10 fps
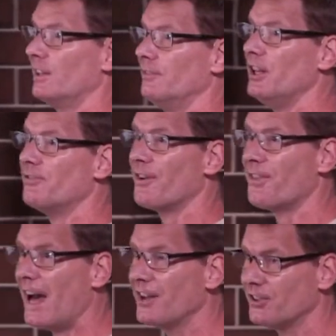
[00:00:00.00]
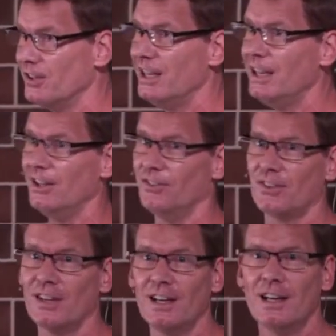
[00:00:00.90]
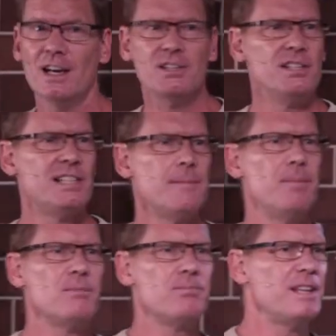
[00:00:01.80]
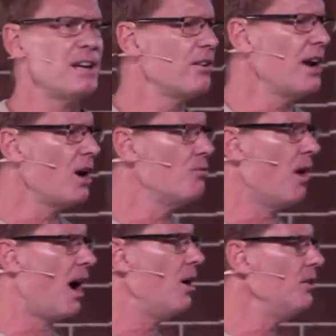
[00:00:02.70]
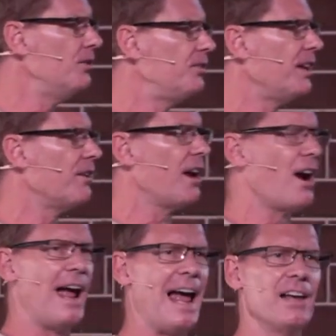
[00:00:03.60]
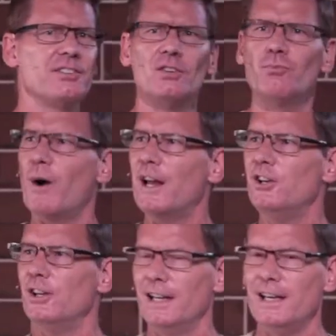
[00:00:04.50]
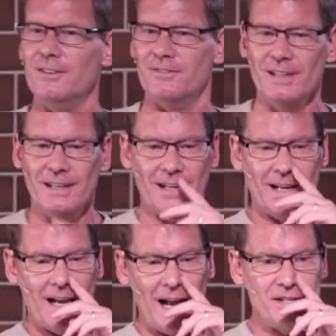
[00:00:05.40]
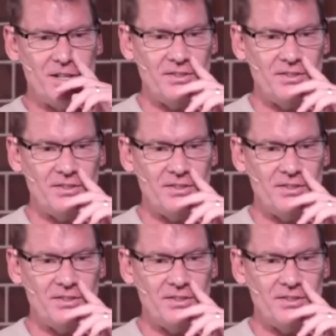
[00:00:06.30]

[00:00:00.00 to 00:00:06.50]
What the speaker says: lived here for 1,000 years. She said, "But there are no roads, there are no houses. Where do you live?" And she